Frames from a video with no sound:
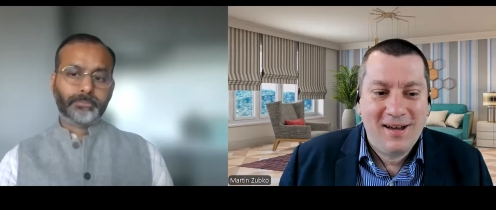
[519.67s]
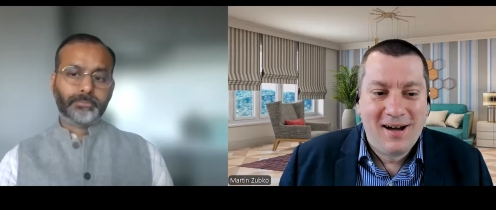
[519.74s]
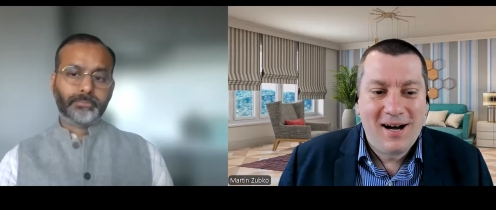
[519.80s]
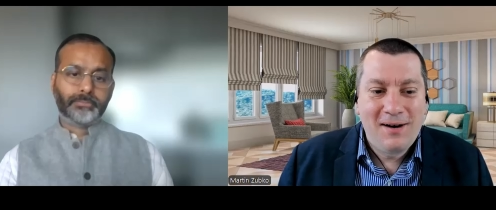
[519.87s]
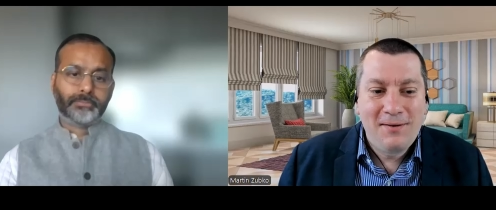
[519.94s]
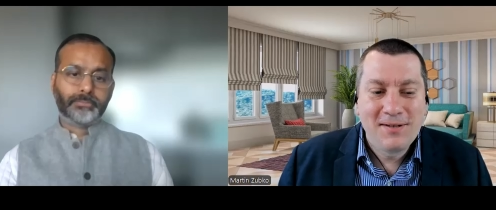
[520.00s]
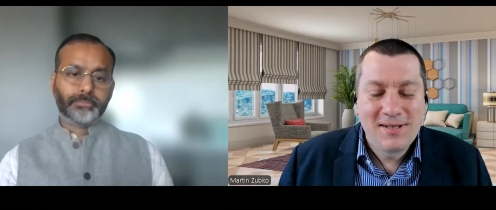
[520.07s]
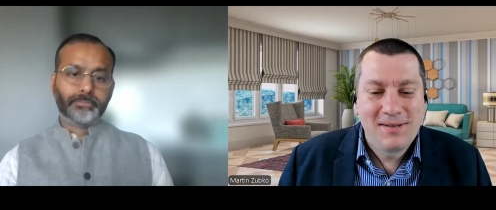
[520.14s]

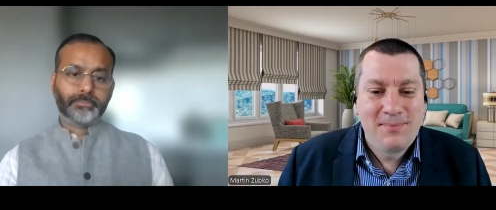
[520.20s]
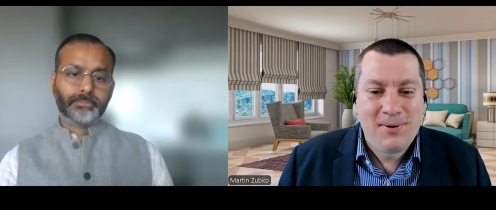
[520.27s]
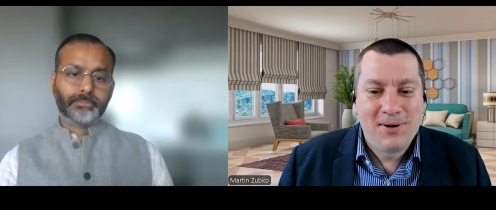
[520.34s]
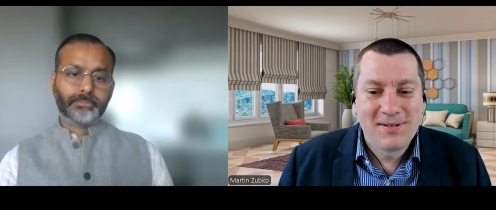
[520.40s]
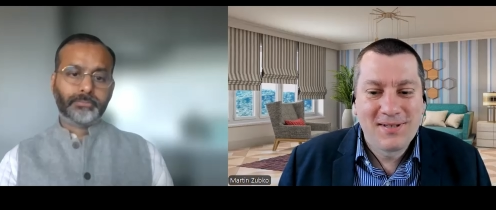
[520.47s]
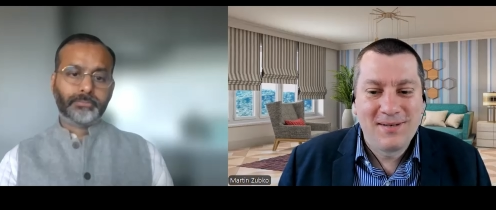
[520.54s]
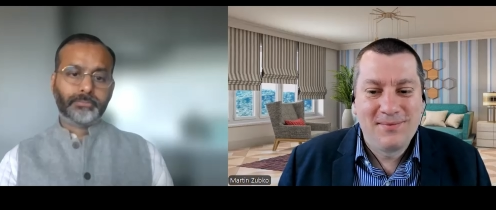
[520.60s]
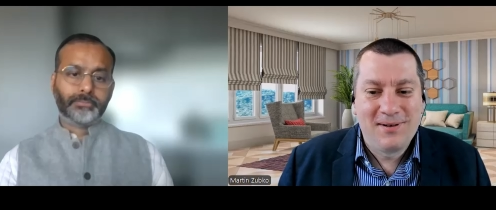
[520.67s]
Speaker 1: How is it
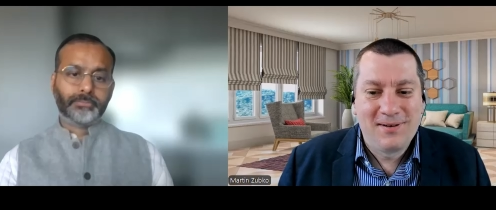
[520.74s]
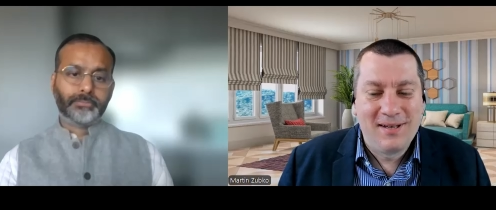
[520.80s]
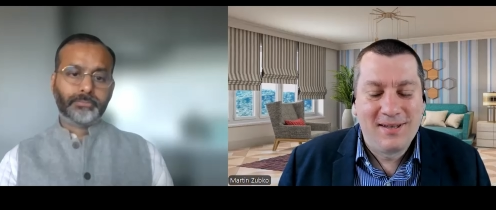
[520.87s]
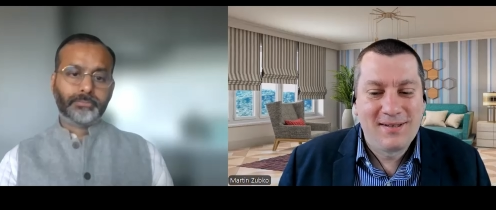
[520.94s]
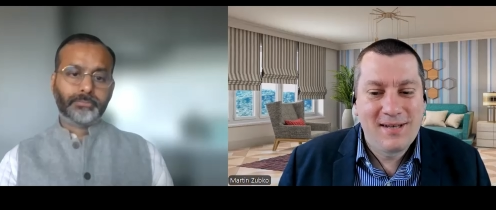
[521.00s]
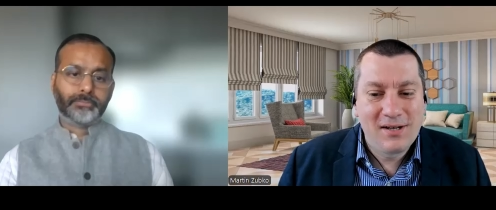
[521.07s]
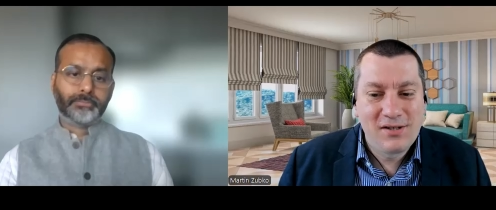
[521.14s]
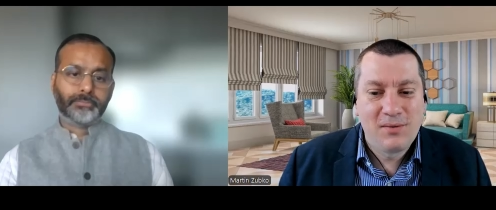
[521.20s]
possible
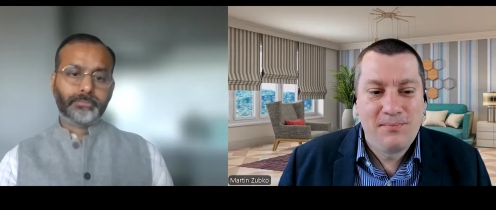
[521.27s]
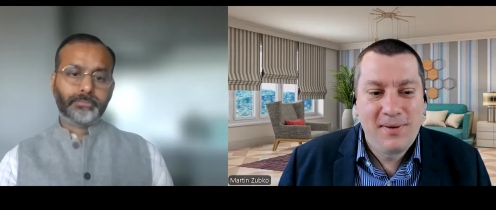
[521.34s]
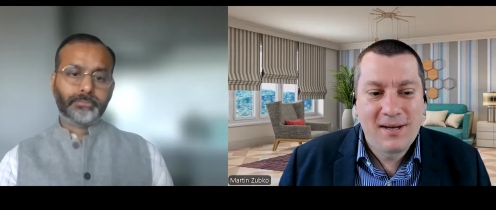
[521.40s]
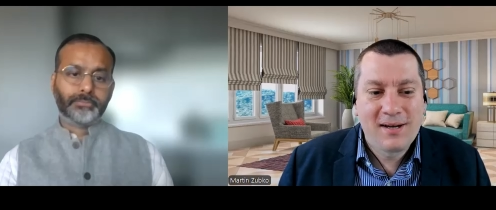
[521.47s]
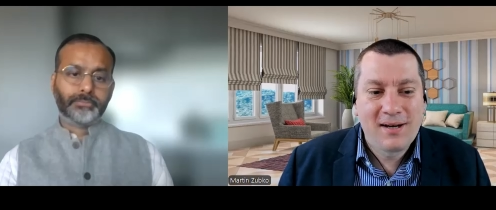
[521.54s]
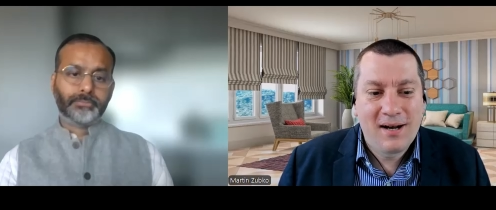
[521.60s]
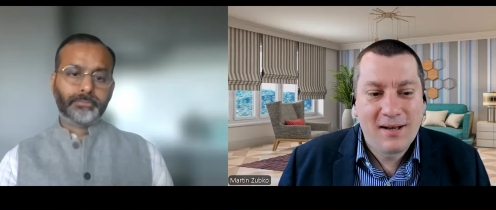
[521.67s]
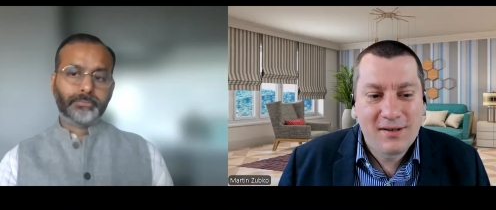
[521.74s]
that such a
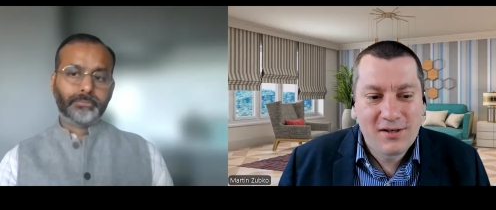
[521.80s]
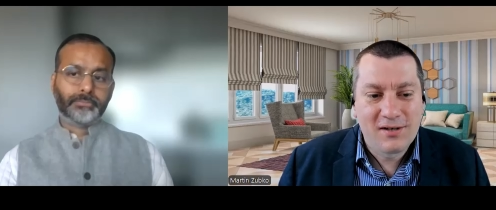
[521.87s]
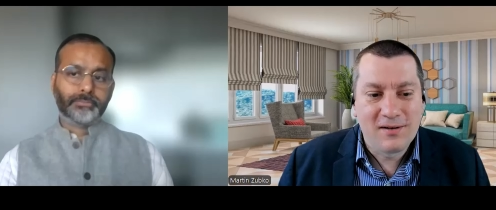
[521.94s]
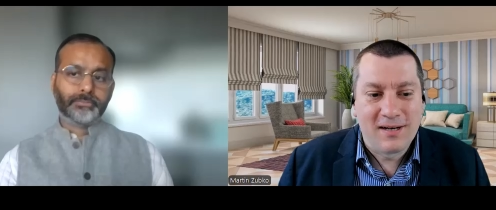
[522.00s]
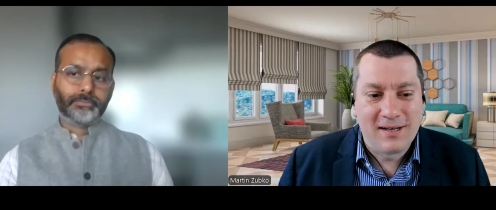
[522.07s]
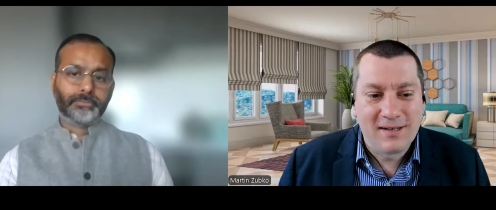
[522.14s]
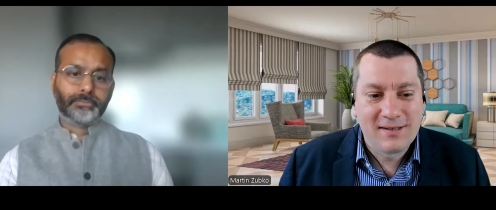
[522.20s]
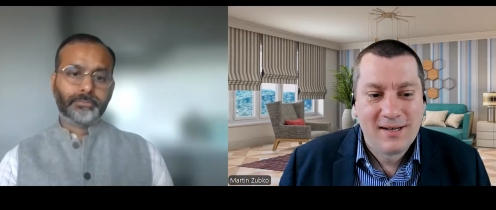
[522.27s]
big
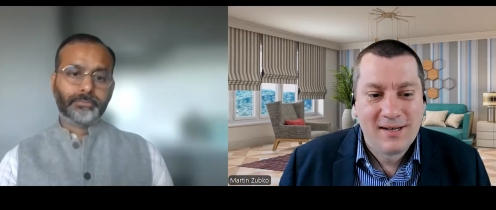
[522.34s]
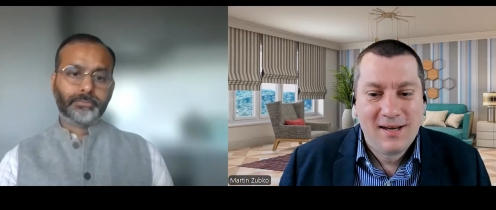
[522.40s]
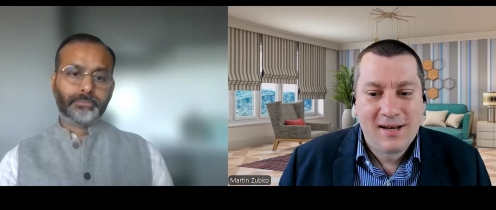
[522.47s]
countries